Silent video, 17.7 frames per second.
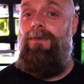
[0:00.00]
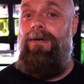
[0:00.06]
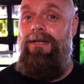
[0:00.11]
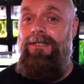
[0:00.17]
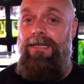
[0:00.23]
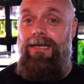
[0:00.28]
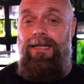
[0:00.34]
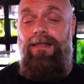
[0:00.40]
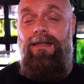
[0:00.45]
well
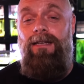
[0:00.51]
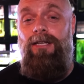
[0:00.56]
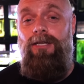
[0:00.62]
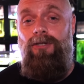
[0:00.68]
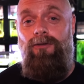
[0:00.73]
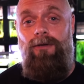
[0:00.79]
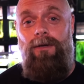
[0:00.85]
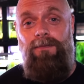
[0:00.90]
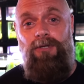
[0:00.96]
as in the
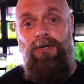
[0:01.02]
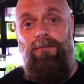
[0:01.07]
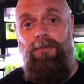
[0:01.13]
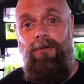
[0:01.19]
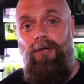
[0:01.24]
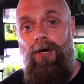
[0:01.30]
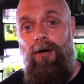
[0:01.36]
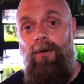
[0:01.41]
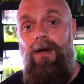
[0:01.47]
description
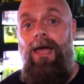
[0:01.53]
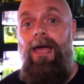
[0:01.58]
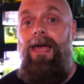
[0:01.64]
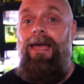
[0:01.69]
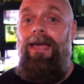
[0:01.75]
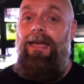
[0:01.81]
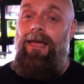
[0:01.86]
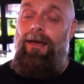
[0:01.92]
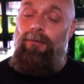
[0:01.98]
below.
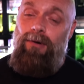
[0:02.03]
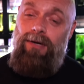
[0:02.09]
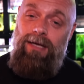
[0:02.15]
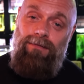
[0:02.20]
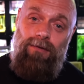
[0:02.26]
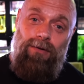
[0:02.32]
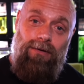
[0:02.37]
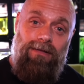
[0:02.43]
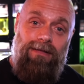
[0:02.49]
It will
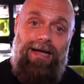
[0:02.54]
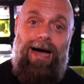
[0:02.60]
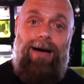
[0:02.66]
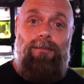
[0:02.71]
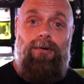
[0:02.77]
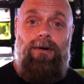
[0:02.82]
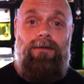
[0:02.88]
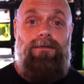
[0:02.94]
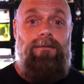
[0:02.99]
give you a
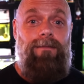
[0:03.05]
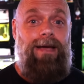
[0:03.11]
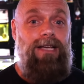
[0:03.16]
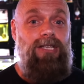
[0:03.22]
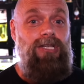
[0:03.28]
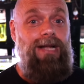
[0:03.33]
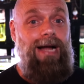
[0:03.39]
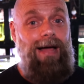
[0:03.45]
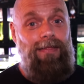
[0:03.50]
lot more
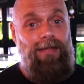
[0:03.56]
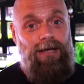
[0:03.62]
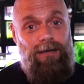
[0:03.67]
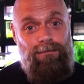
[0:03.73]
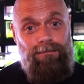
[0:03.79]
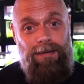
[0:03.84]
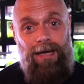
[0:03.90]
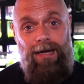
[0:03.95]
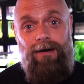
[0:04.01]
information on the
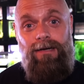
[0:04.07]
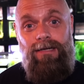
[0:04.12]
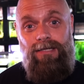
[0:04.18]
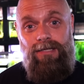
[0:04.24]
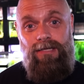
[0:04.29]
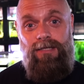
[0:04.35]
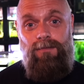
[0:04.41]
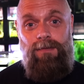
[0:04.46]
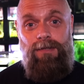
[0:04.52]

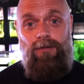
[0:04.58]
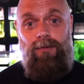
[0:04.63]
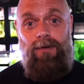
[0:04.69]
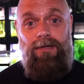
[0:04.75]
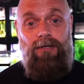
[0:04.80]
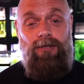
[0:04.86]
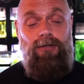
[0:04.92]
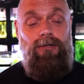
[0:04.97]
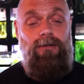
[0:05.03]
comparisons
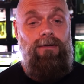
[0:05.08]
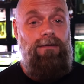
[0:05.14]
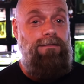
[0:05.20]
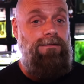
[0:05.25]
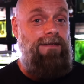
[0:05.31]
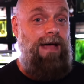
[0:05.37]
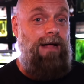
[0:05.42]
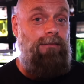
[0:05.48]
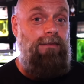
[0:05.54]
between the two. In
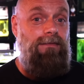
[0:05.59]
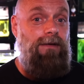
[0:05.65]
fact, we've